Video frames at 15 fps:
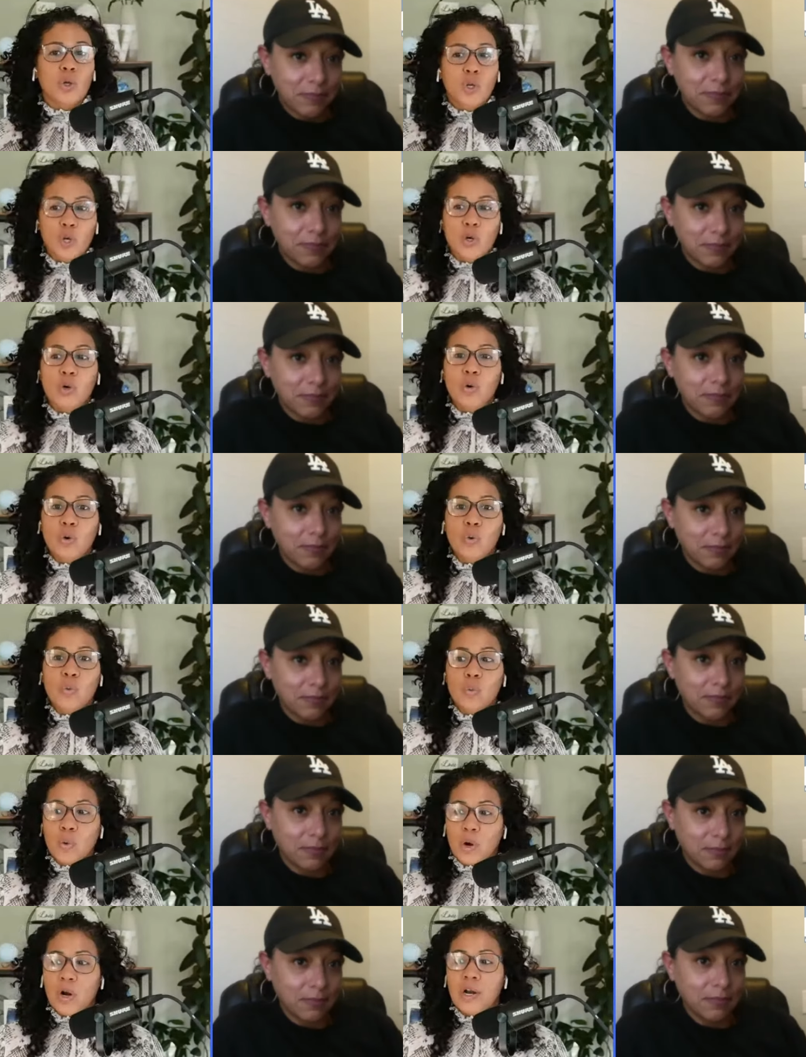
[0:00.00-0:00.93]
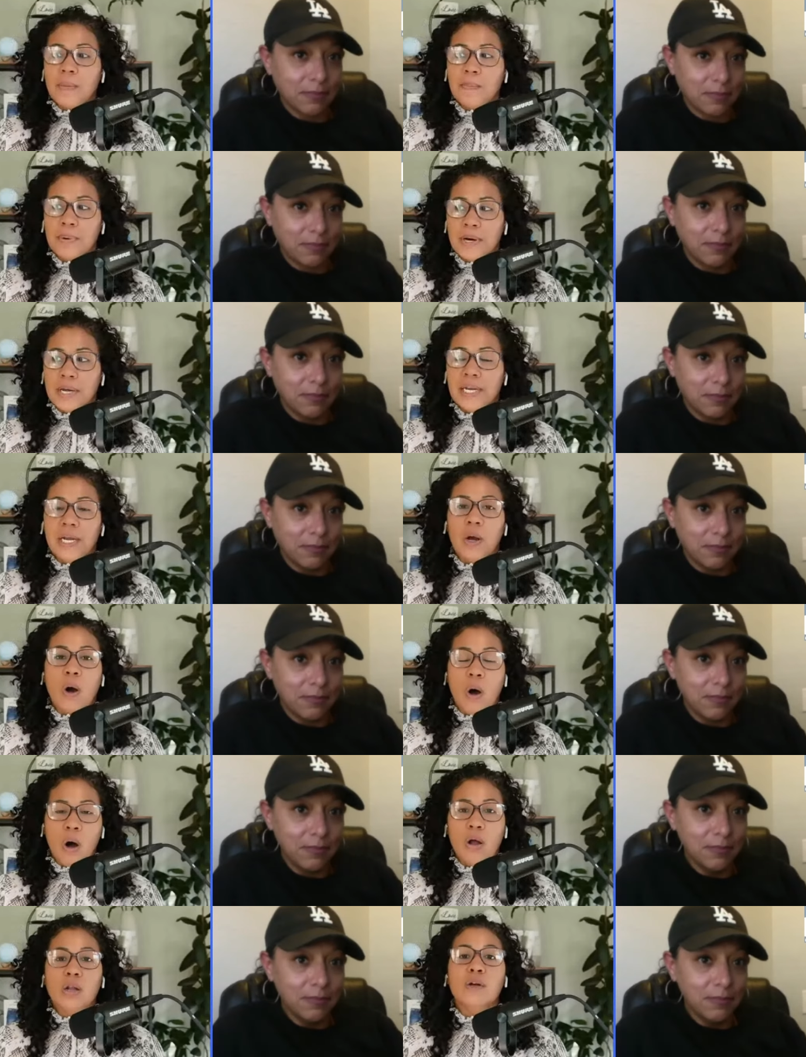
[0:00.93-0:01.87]
Speaker 1: you were putting
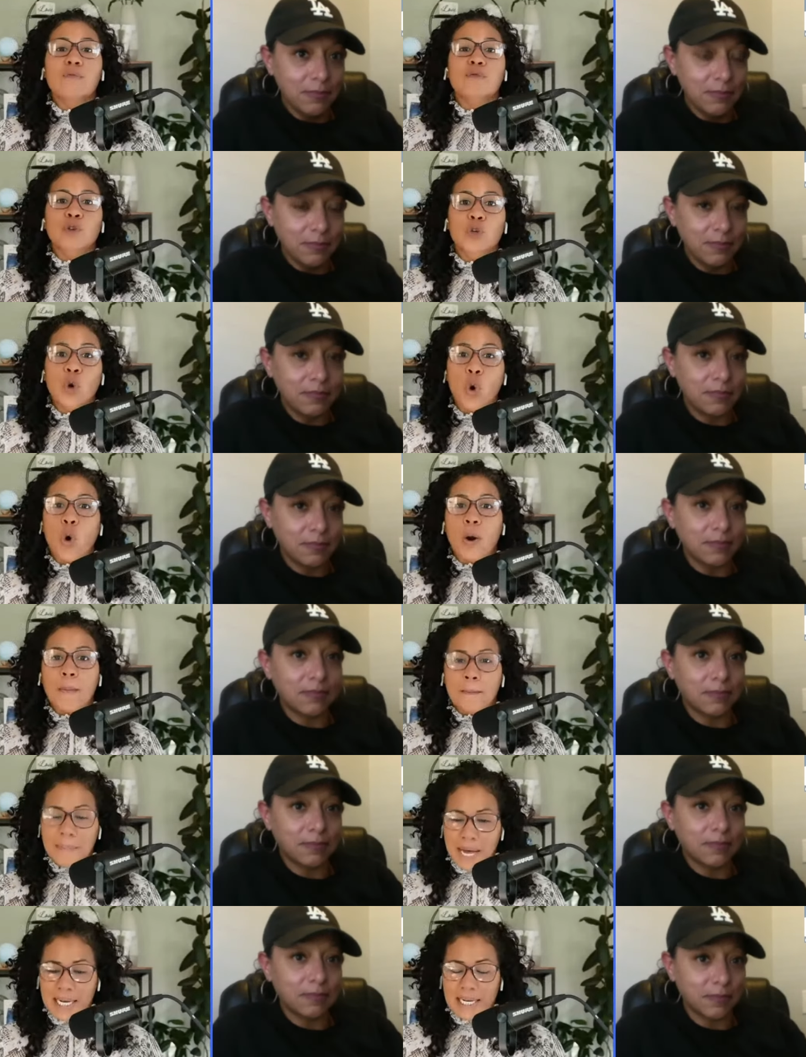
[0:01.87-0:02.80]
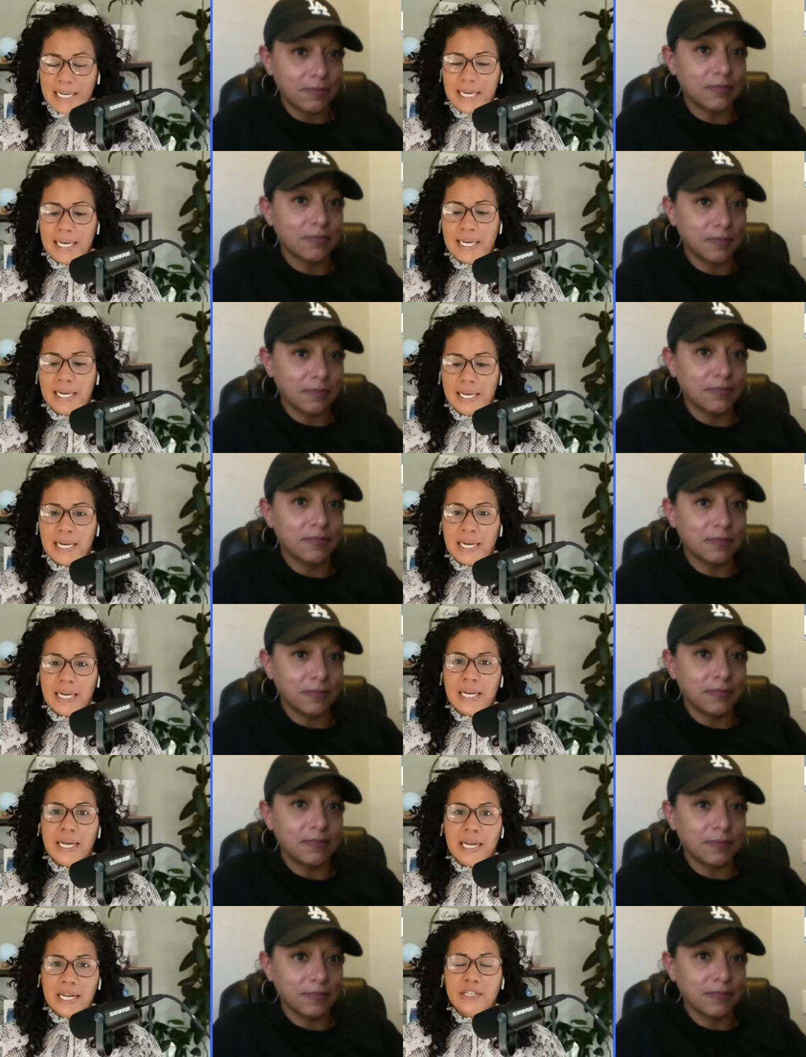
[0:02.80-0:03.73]
all of your money
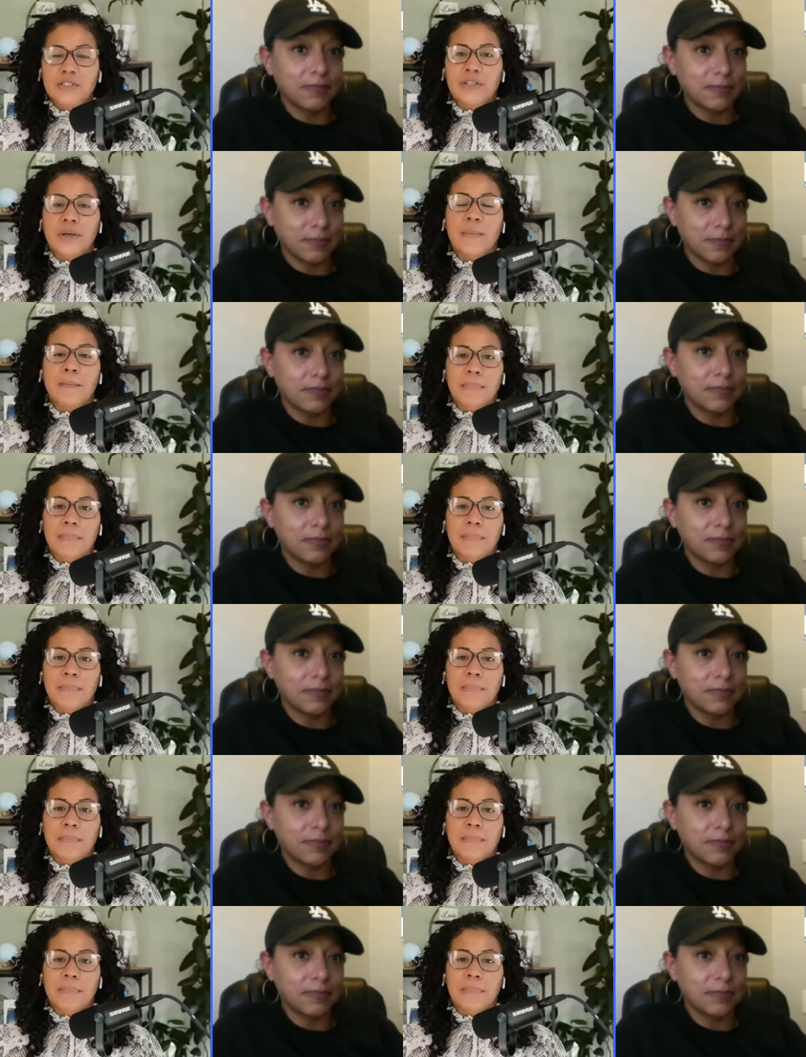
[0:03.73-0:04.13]
into